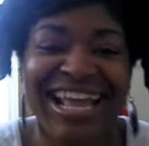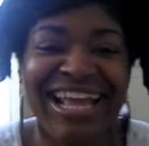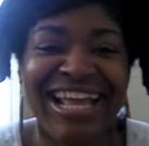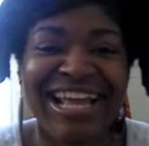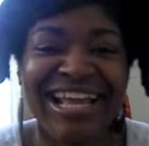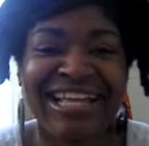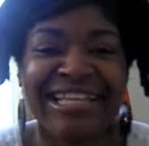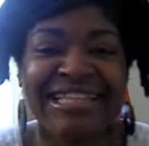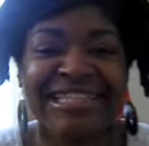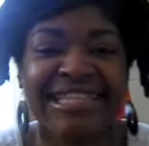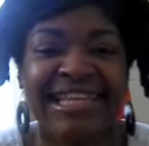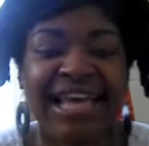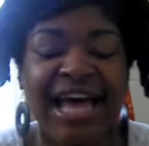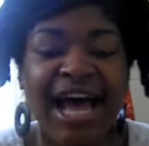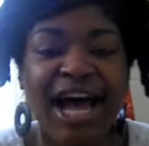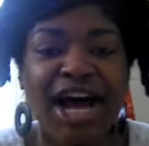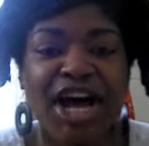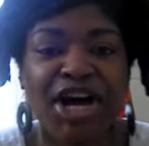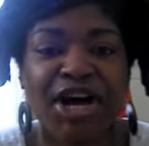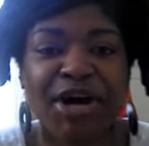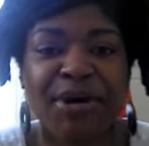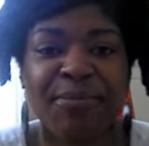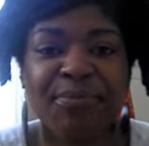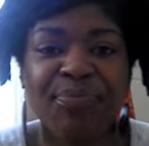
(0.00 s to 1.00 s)
And,
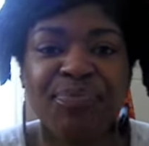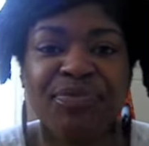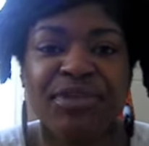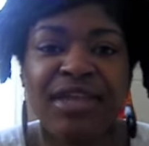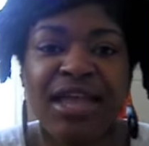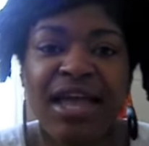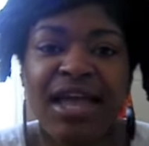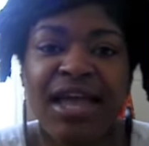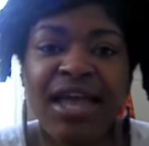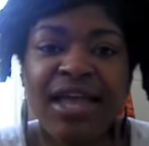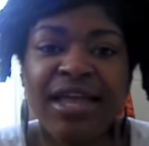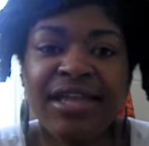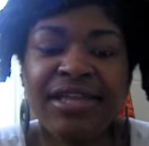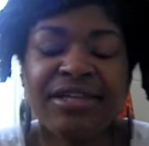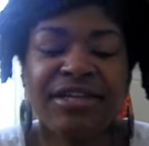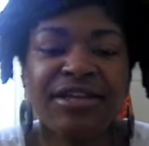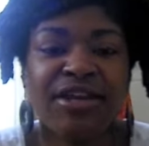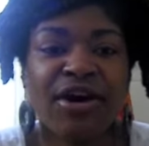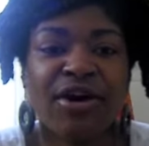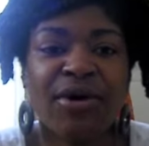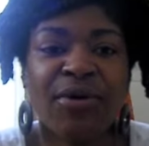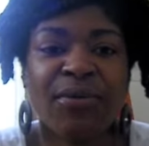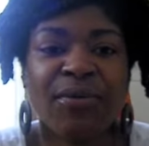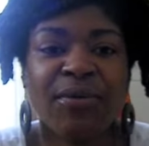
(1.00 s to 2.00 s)
um, you
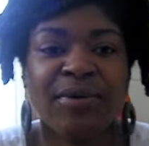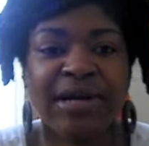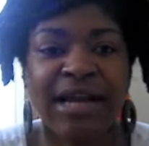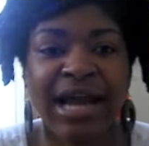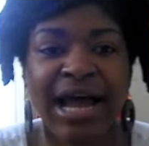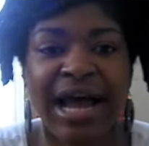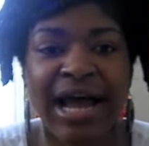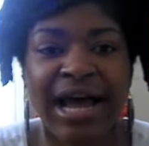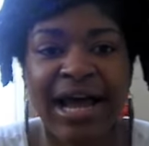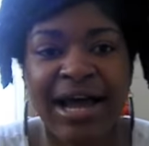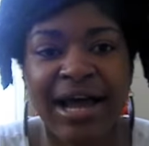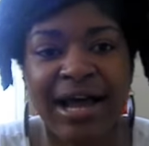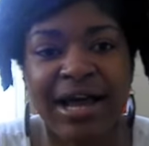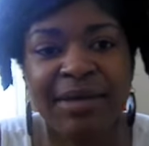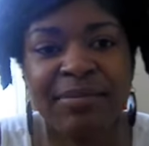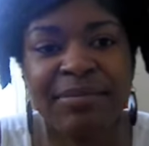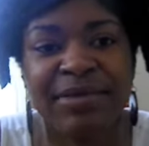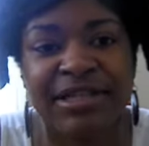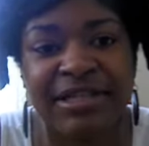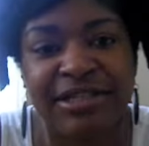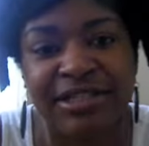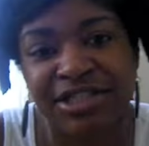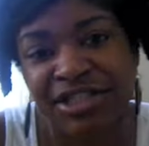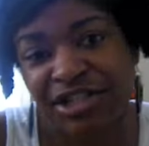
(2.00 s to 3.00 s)
know,
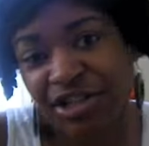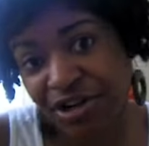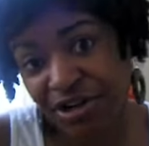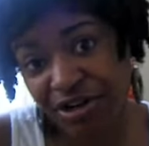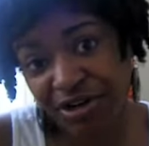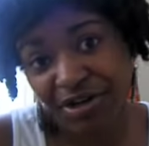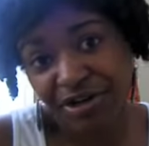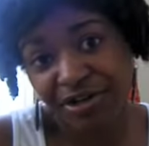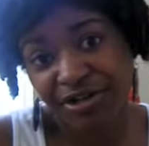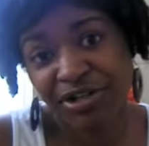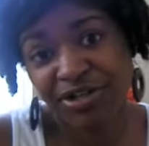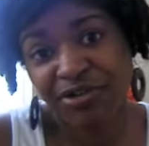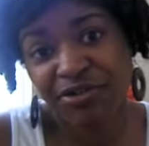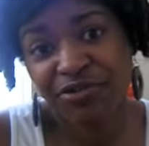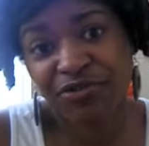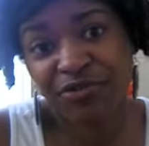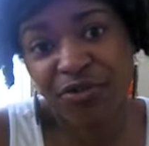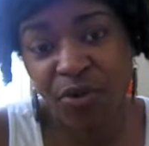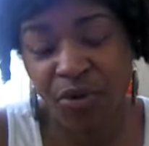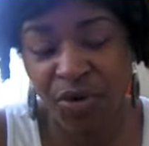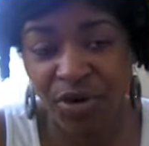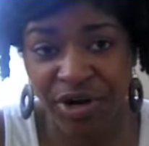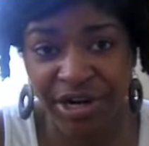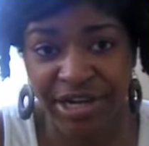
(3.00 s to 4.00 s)
I turned
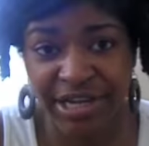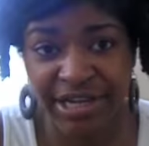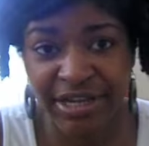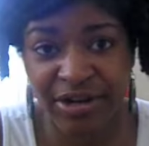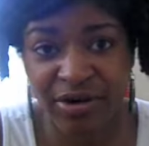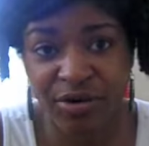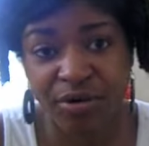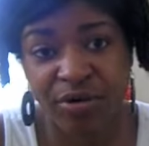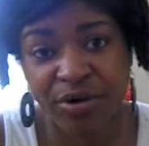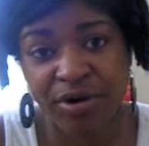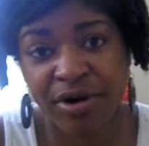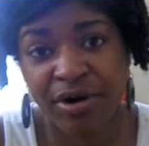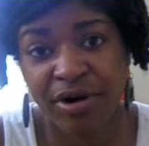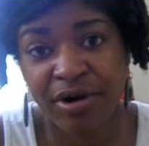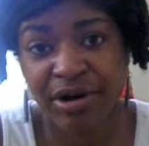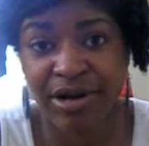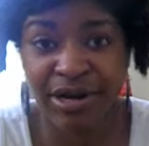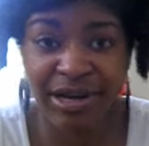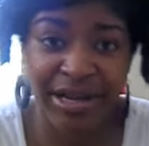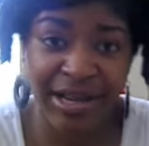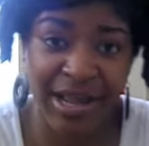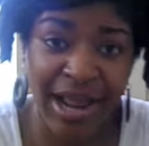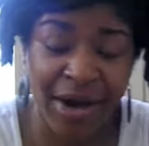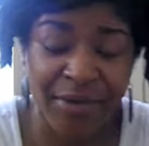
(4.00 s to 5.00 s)
40 or
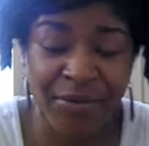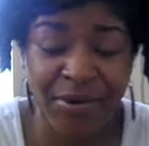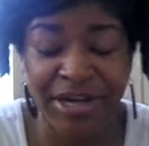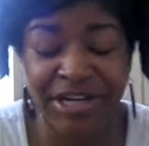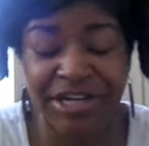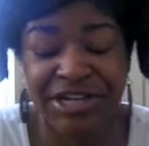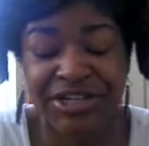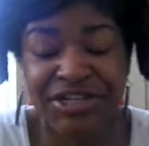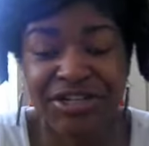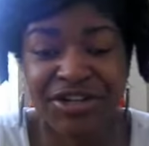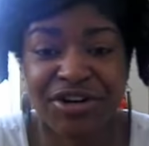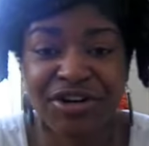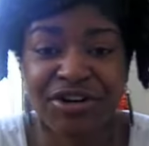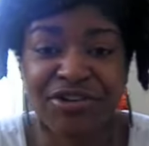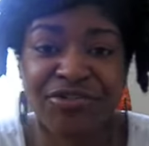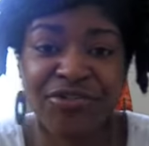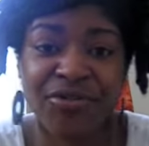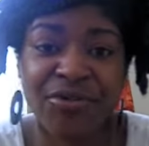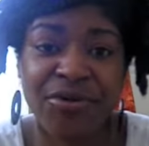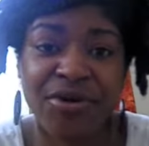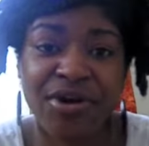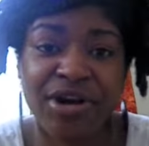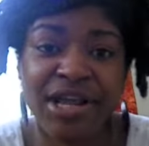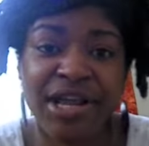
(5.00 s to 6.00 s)
got ready to turn
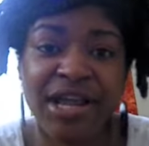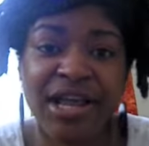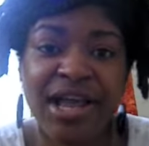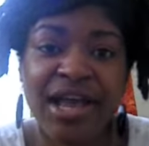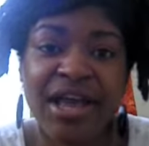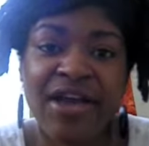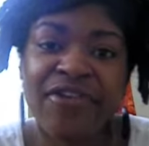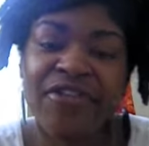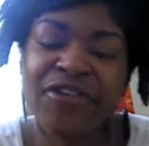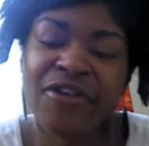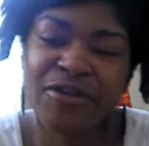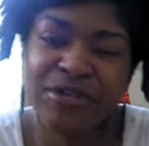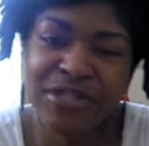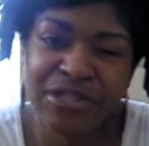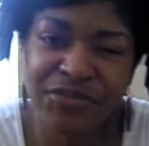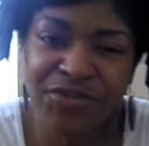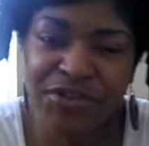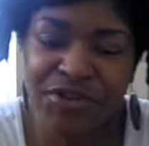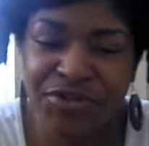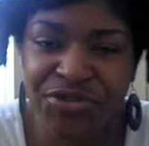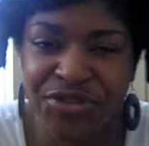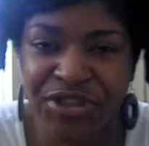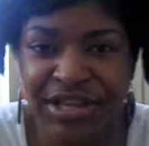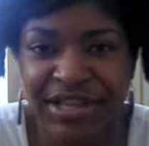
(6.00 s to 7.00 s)
40. There was a
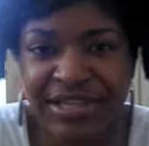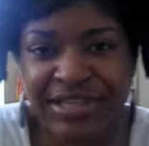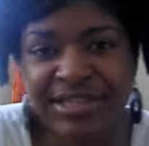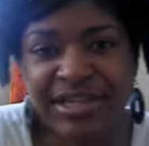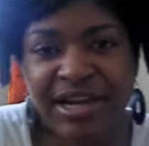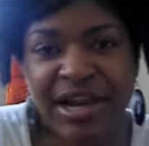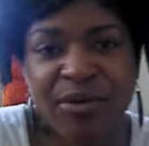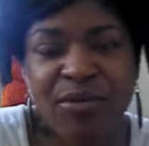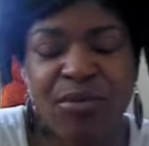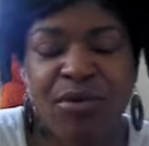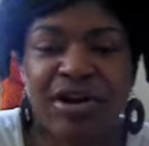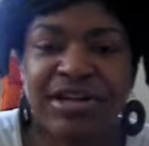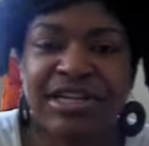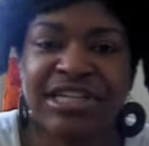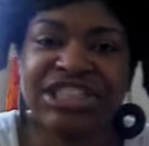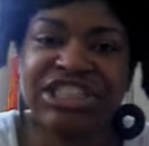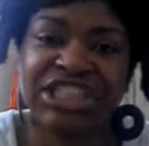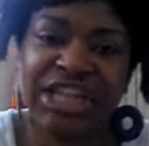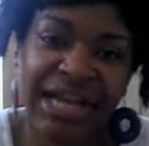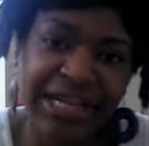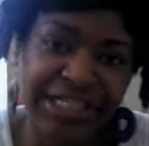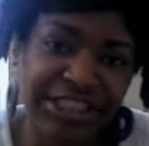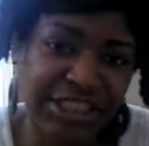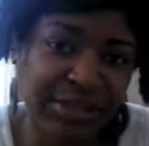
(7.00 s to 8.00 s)
few things that I wanted
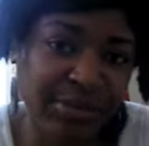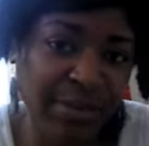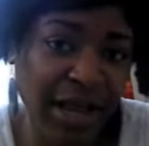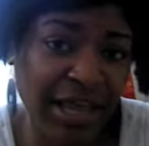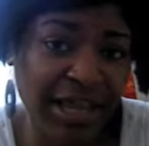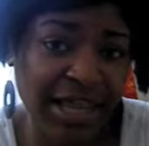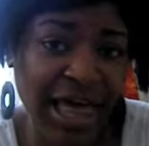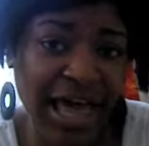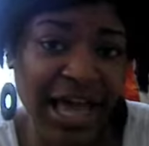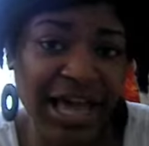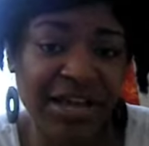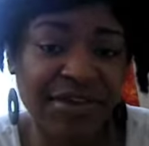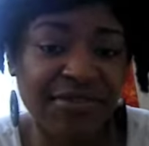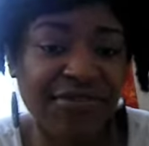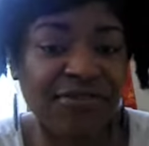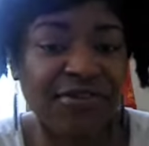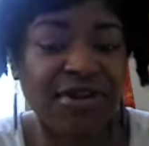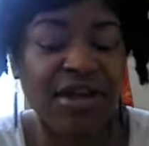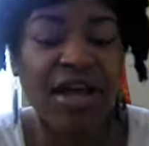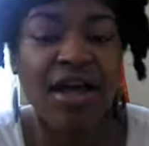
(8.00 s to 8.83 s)
to change in my life.